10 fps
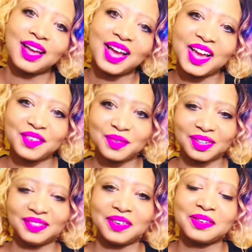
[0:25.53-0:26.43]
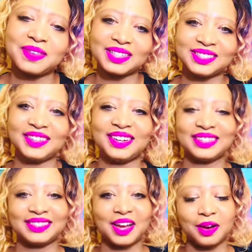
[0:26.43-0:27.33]
hi everyone, welcome back to No Like
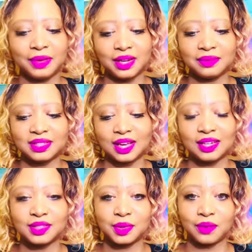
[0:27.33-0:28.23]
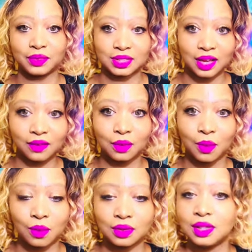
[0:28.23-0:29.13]
Tara. My name is Halle, so grateful to have you
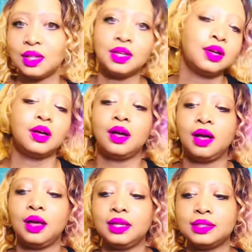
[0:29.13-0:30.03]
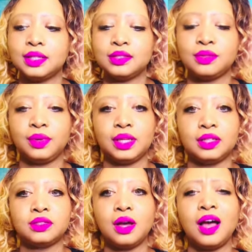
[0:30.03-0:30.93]
all. Let's get into the reading.
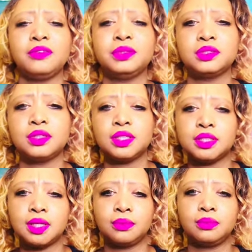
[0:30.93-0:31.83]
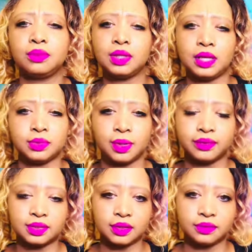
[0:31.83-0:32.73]
So I have been doing some Real Housewife
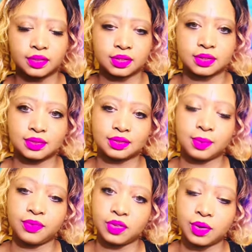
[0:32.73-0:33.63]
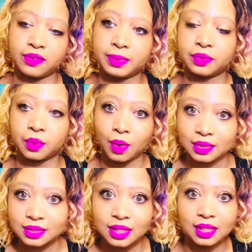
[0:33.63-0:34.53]
stuff because some of you have been
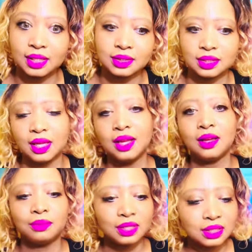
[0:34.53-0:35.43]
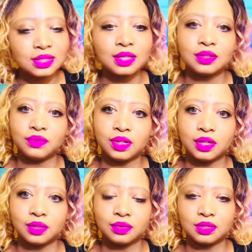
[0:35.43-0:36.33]
requesting it. Please like the
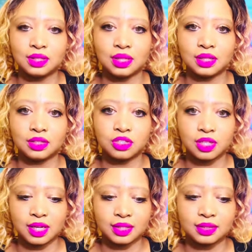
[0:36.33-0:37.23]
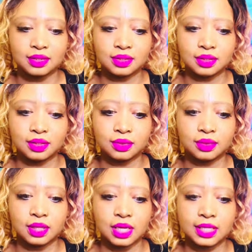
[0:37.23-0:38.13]
video so that it shares, you know.
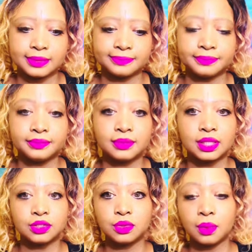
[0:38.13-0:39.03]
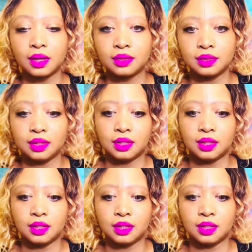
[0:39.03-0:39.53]
I do well